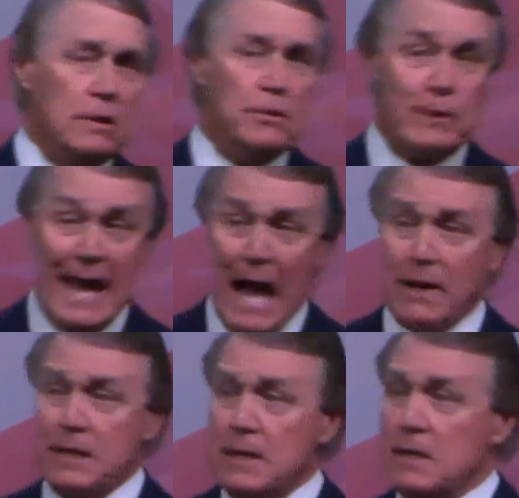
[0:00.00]
the
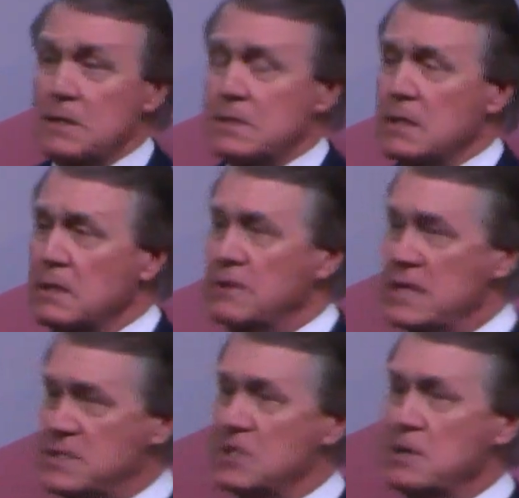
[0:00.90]
reality is,
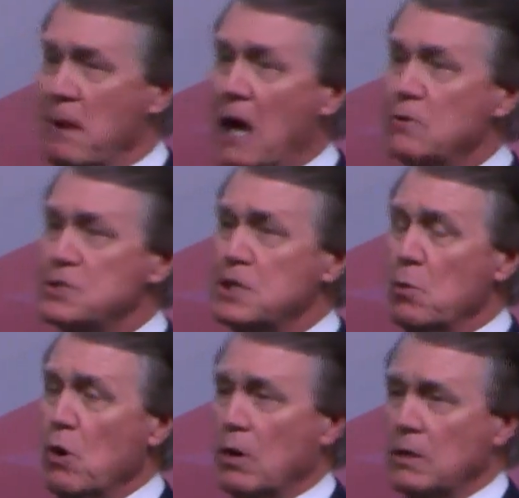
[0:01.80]
this is democracy
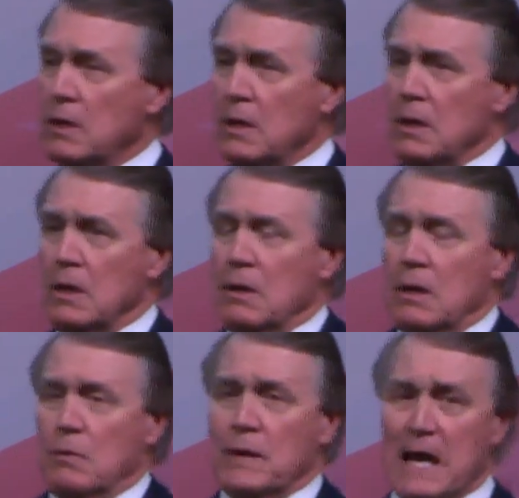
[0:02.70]
at work.
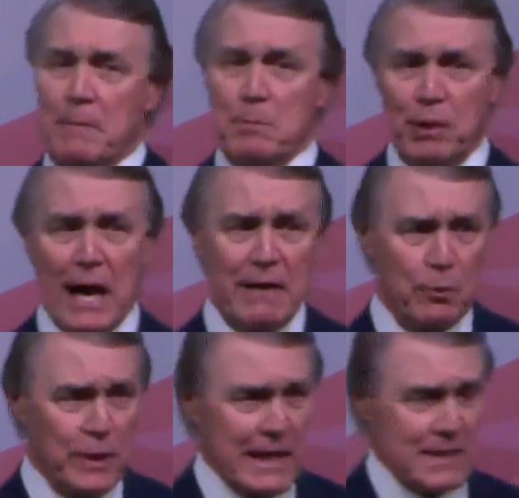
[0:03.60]
We got to be proud
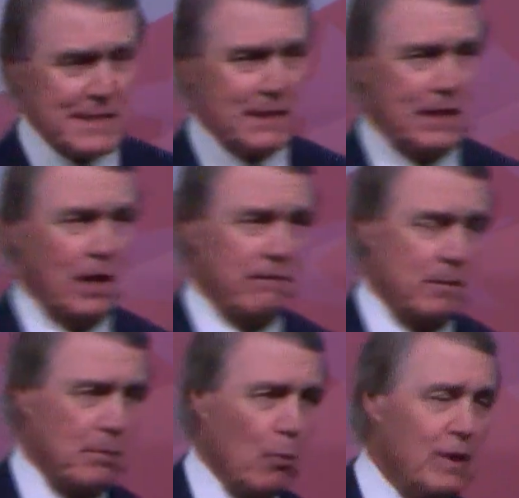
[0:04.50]
of it. We got to take care of
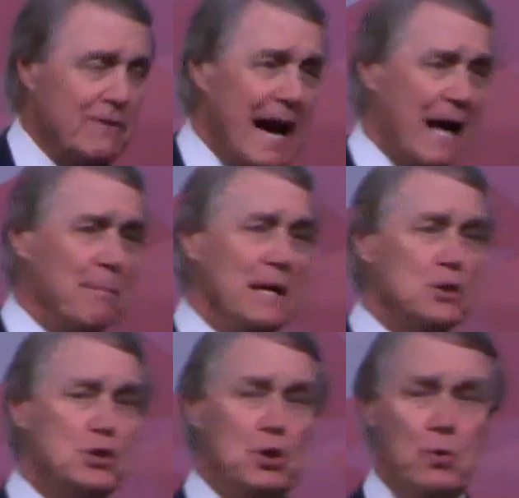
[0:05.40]
it. But we've got to
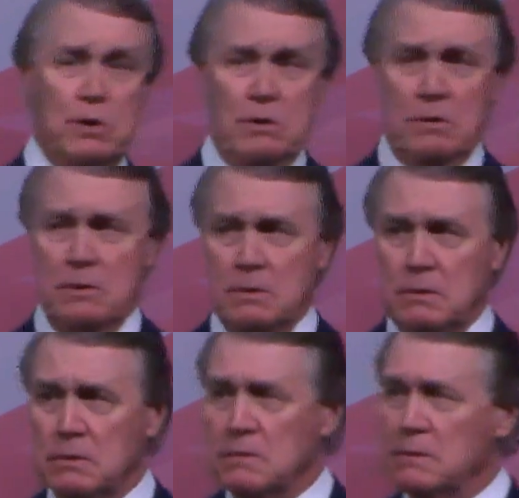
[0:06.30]
make sure
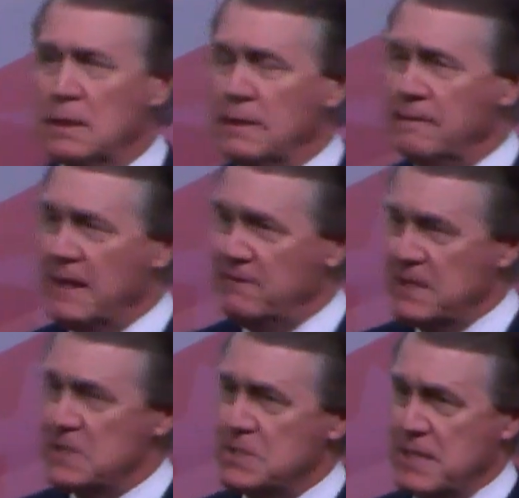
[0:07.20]
that
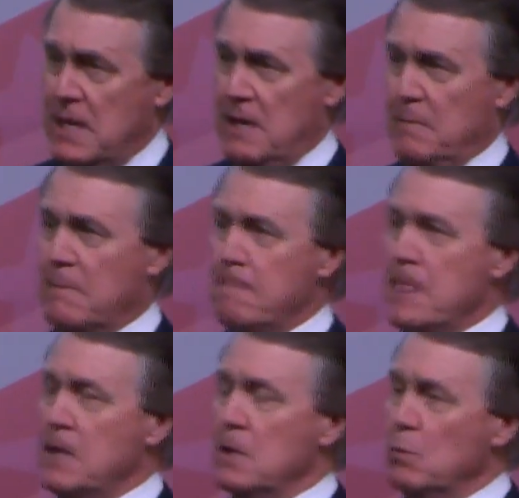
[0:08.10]
this time
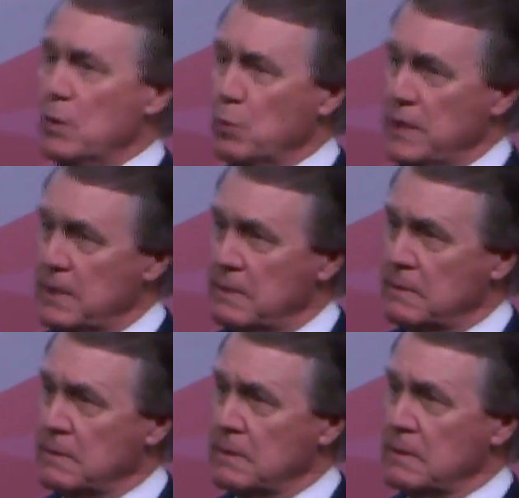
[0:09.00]
we win.
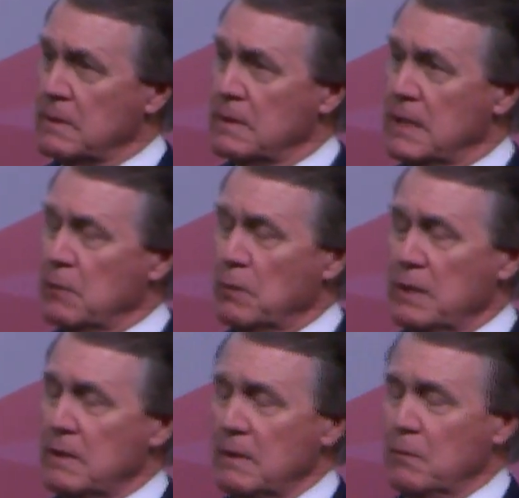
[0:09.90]
And
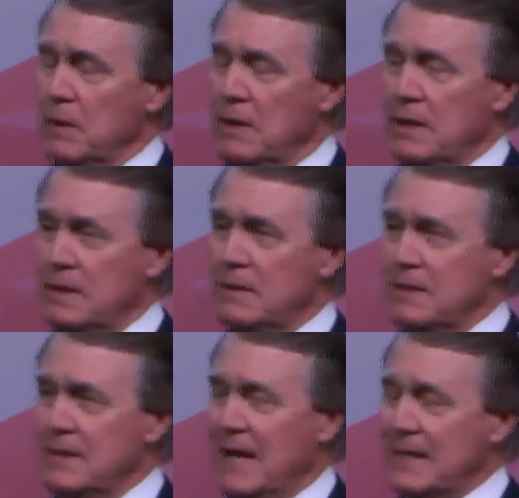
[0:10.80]

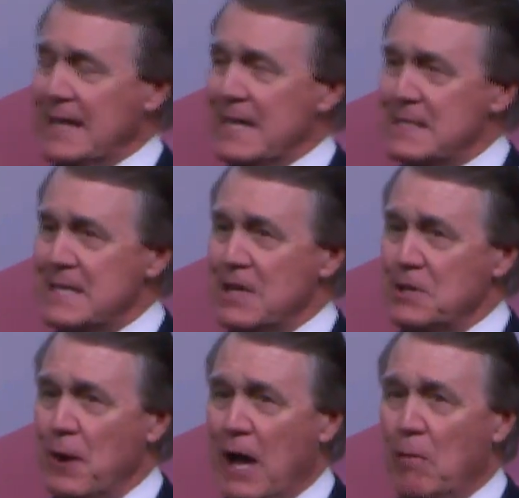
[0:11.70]
I can't tell
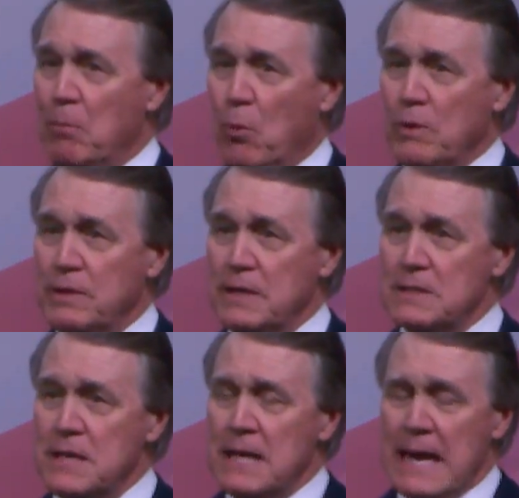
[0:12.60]
you how important it
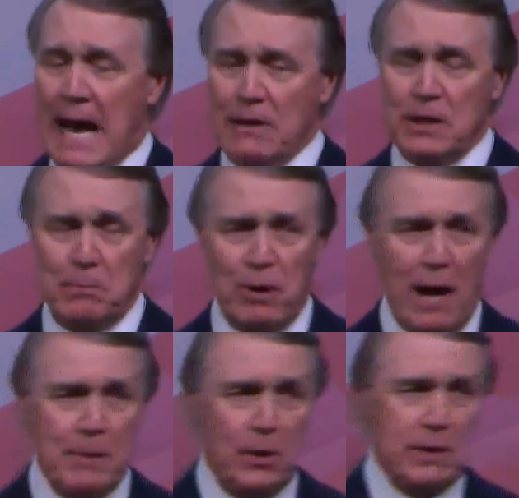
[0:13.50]
is. I look at
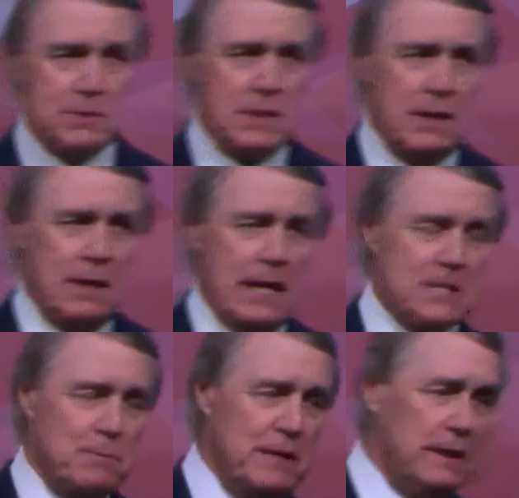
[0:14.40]
primaries
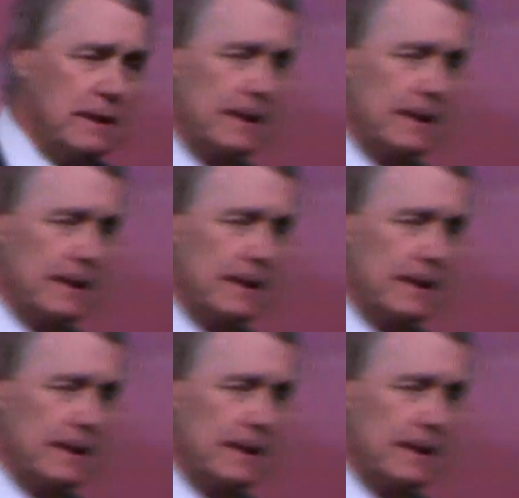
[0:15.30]
as being